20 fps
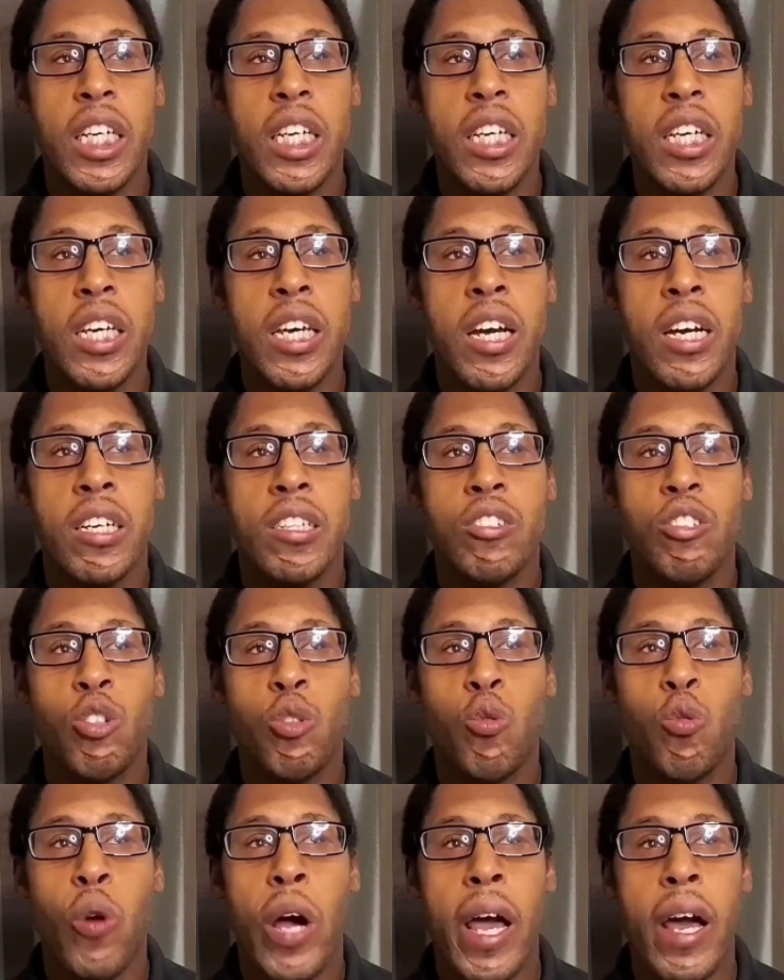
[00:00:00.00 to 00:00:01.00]

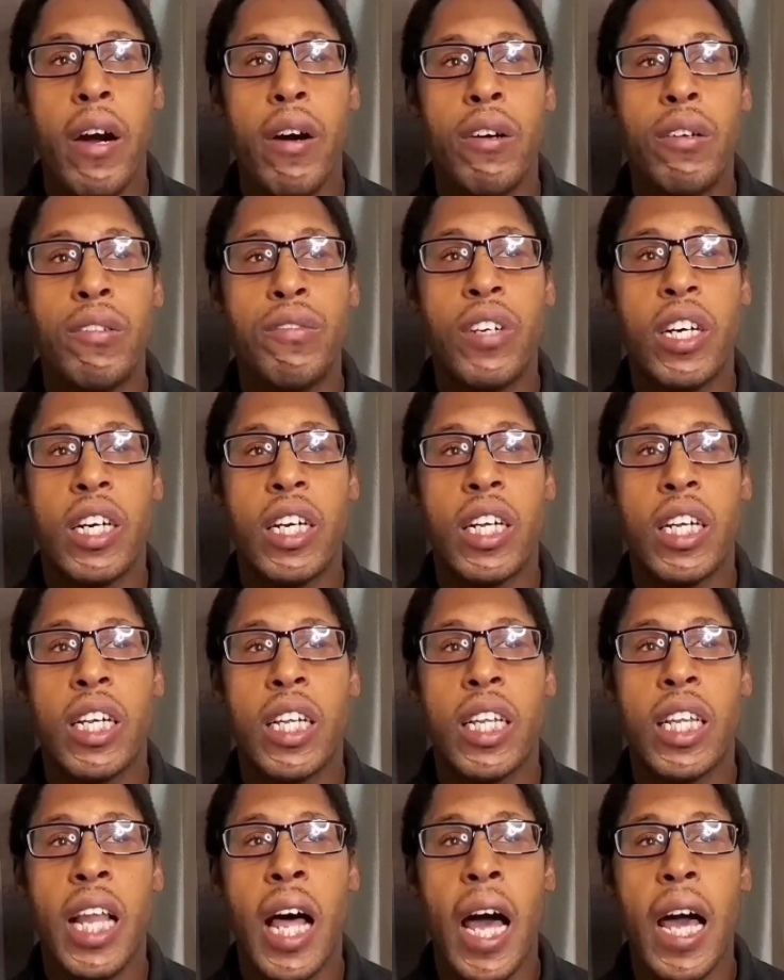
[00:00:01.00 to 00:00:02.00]
E12
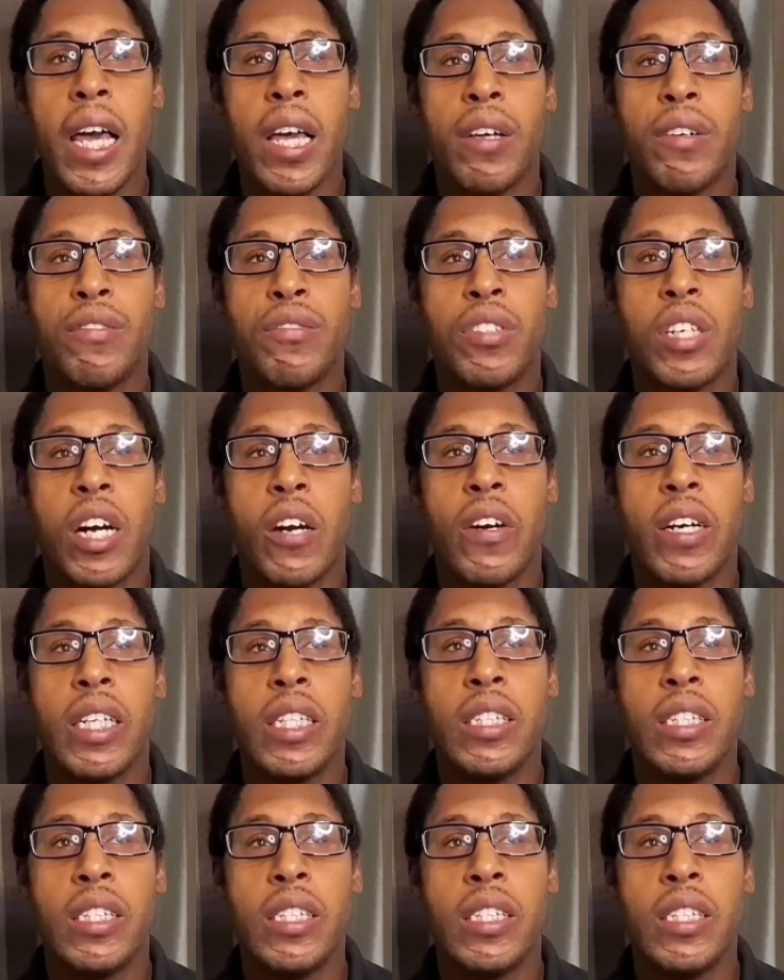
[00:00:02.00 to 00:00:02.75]
Life.